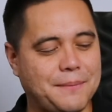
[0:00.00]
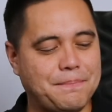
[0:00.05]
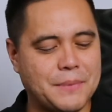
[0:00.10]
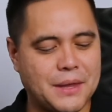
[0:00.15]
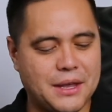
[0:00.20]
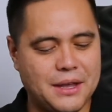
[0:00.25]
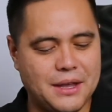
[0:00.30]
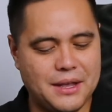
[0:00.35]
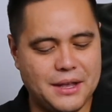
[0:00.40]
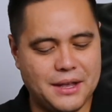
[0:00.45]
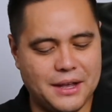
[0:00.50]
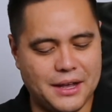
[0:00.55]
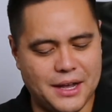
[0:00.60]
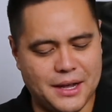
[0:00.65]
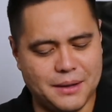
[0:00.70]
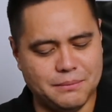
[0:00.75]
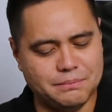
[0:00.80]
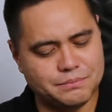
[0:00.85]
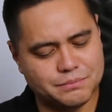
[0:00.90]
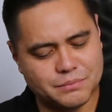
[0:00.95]

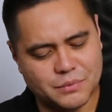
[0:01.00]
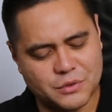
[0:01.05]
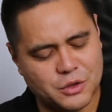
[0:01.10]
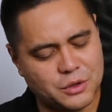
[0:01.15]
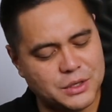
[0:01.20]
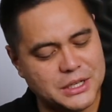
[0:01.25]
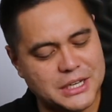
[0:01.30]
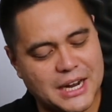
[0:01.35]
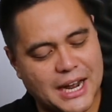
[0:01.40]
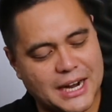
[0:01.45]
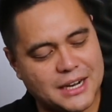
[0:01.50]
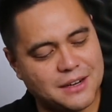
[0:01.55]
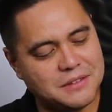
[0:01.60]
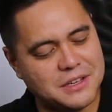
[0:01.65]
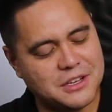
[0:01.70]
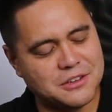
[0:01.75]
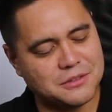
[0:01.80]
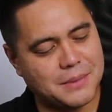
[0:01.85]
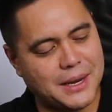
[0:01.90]
There's only 9 of these